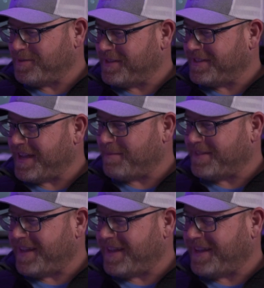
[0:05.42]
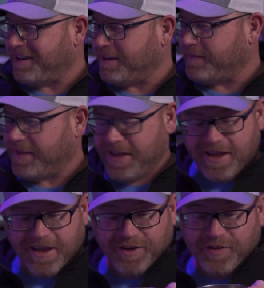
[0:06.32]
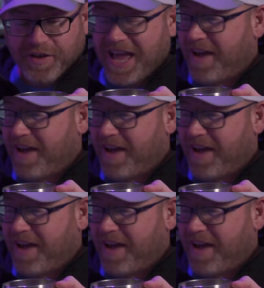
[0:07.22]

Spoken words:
always got me taken care of. Good thing I